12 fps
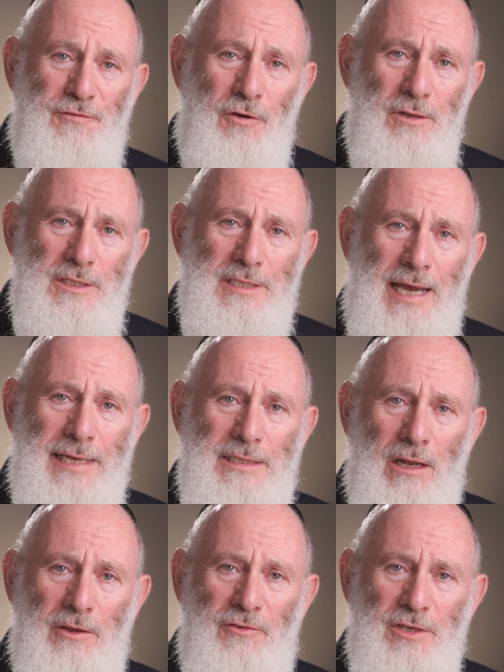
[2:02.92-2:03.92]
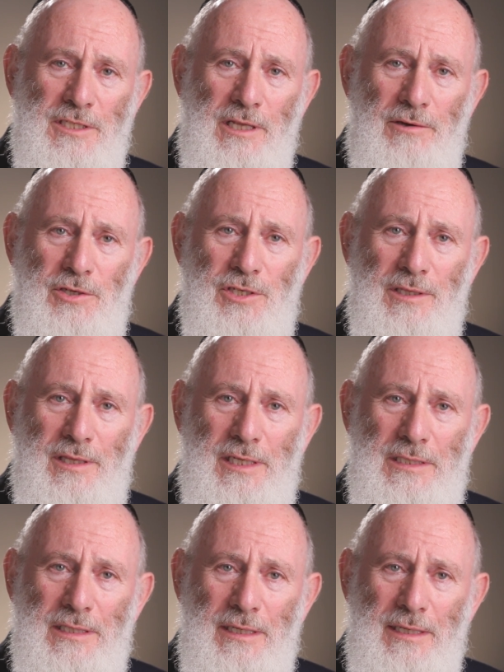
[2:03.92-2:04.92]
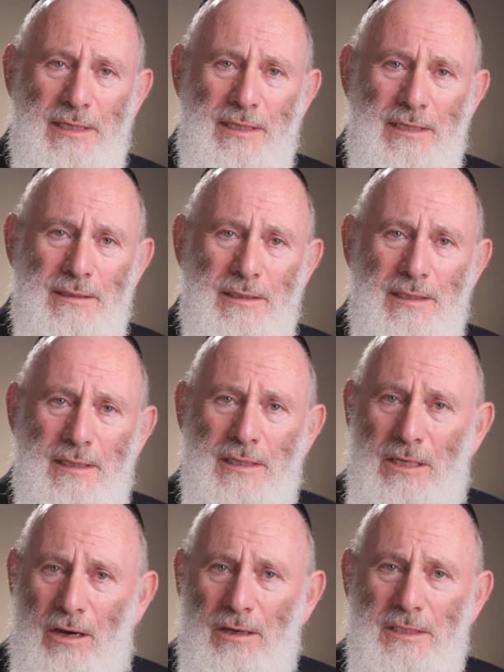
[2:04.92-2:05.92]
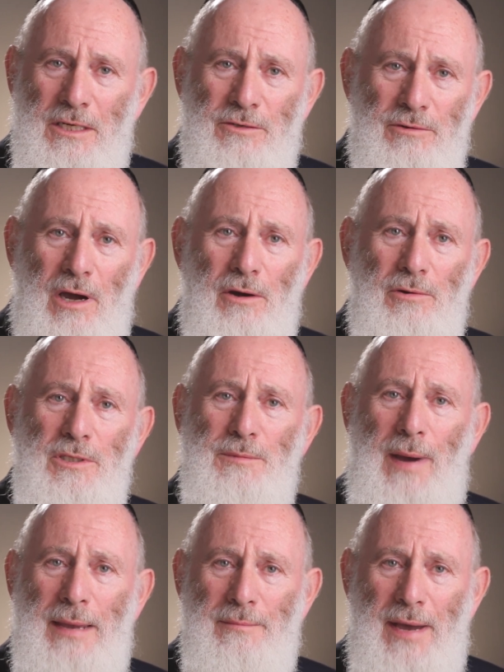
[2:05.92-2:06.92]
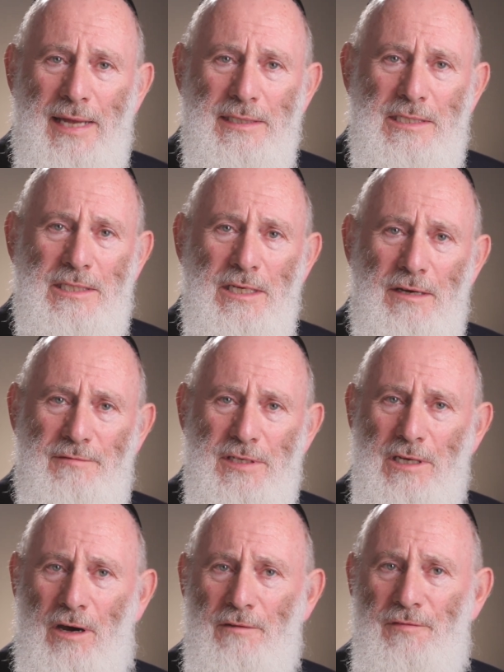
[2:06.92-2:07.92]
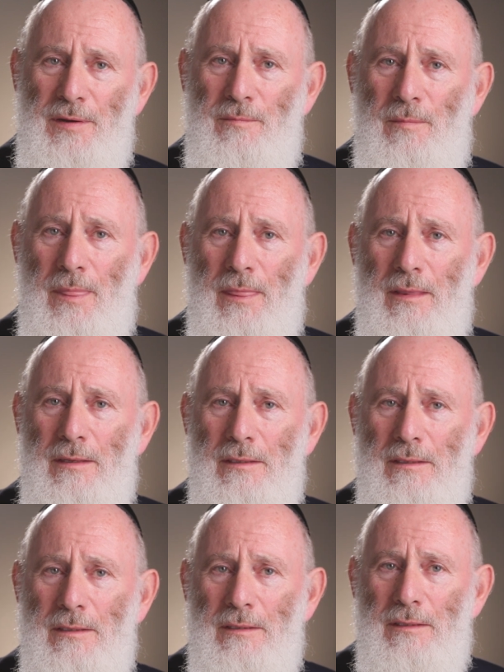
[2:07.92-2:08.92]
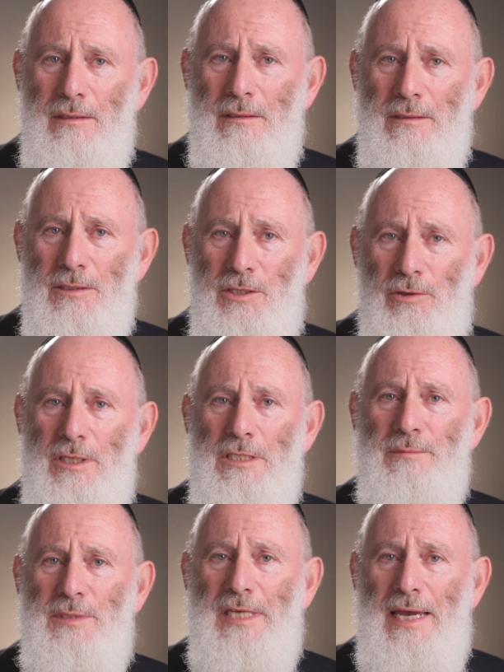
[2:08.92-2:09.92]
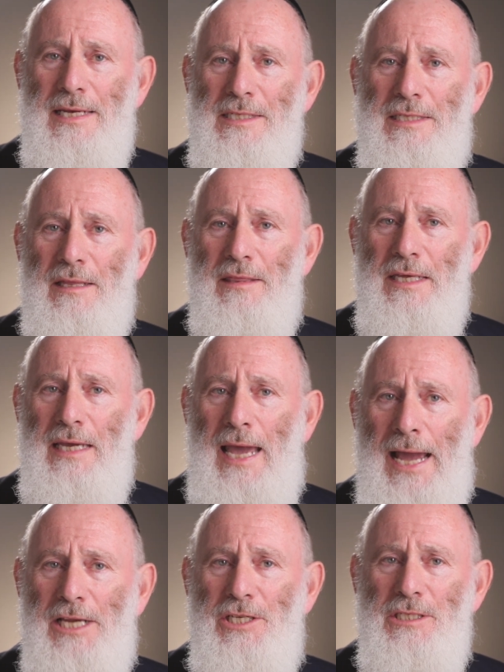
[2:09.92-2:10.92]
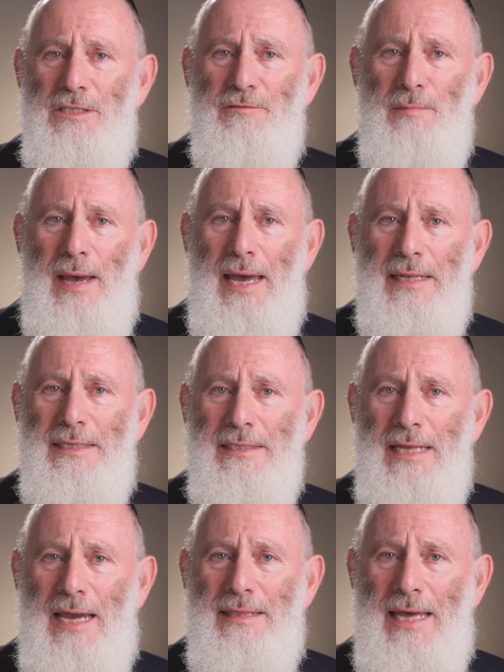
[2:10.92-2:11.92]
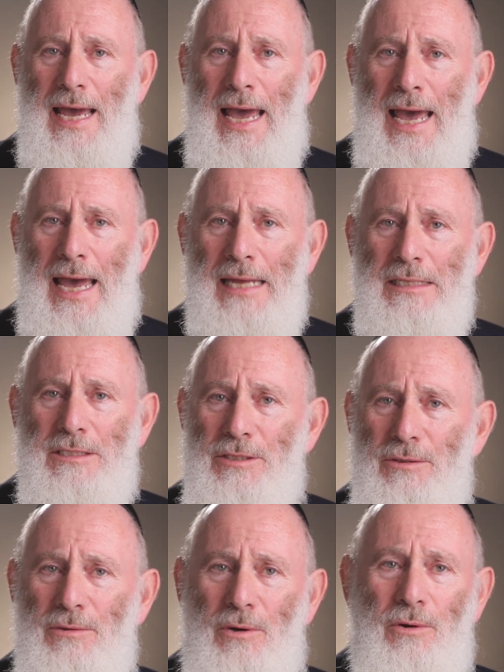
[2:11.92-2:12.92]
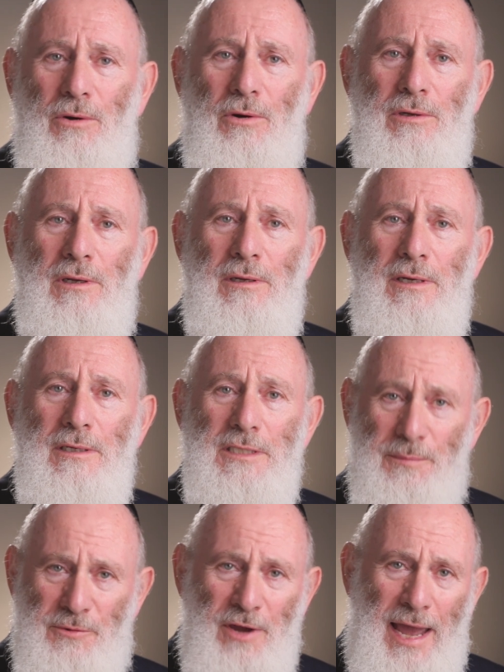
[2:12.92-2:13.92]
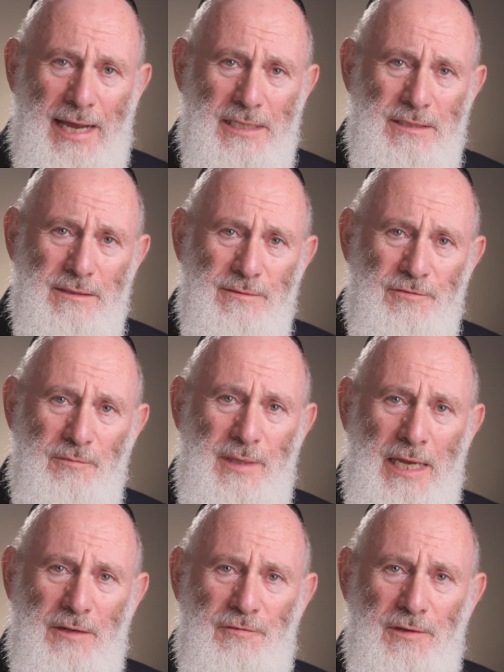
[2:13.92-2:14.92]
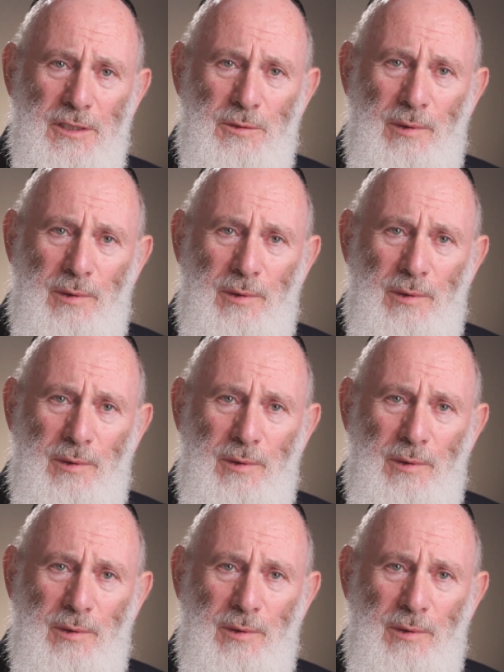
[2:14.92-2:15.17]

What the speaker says: a false idolatrous notion that God grows by man's service of him. Judaism says that the actions of man can neither add to or subtract from the infinite